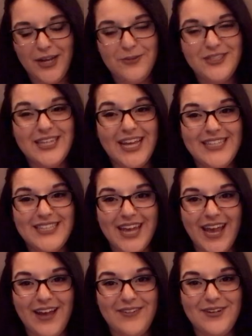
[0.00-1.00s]
It was nice to
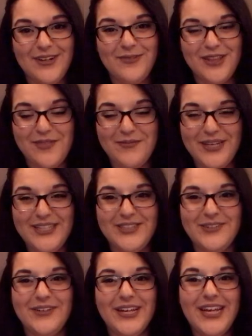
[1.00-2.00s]
have her with me
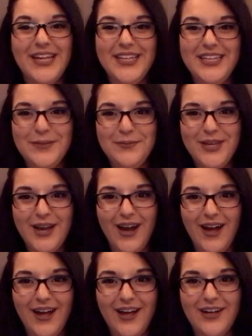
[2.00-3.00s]
to keep me
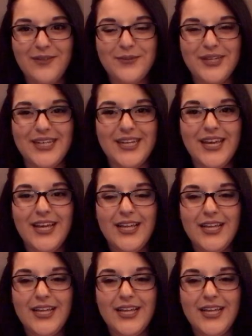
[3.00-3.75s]
calm and,